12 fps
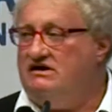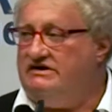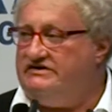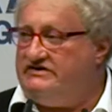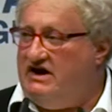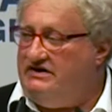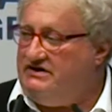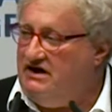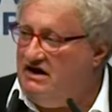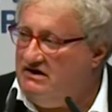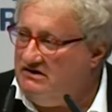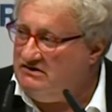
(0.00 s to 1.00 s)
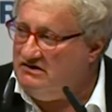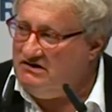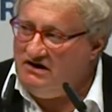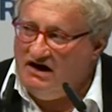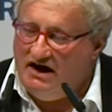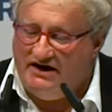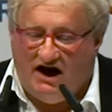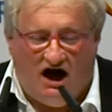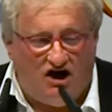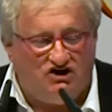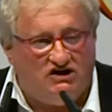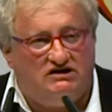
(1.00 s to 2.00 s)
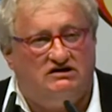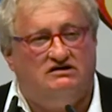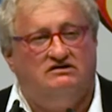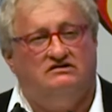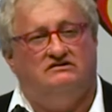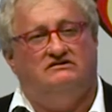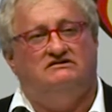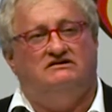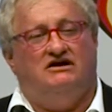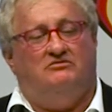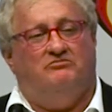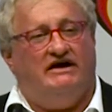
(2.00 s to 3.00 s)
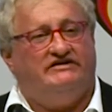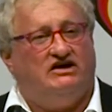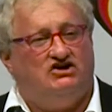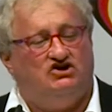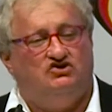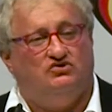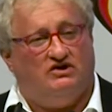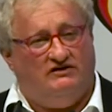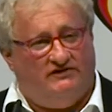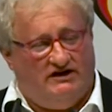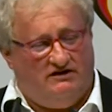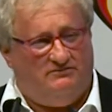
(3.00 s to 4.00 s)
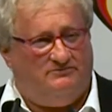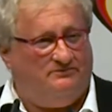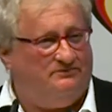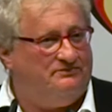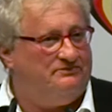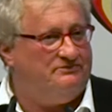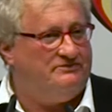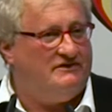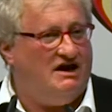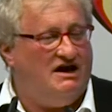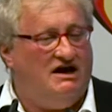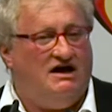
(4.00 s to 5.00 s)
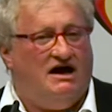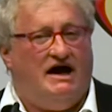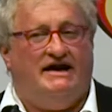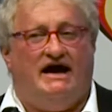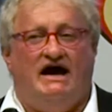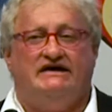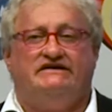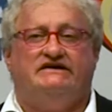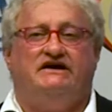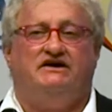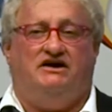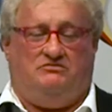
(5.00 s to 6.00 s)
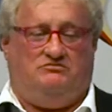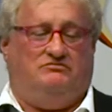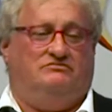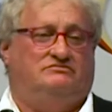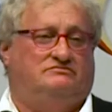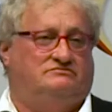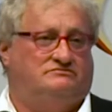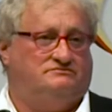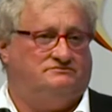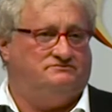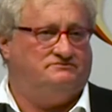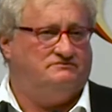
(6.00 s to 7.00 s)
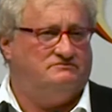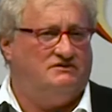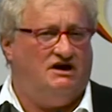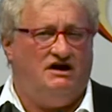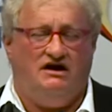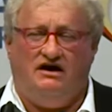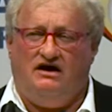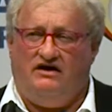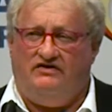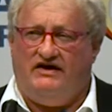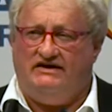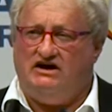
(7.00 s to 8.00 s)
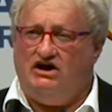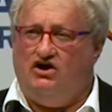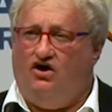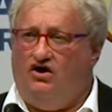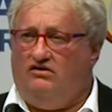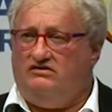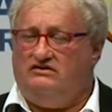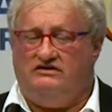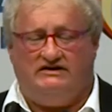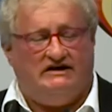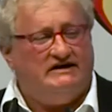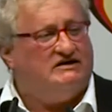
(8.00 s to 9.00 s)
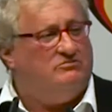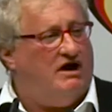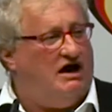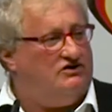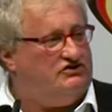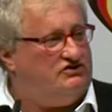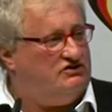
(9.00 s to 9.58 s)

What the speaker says: sent an urgent message to Rivlin and asking him that the law that is about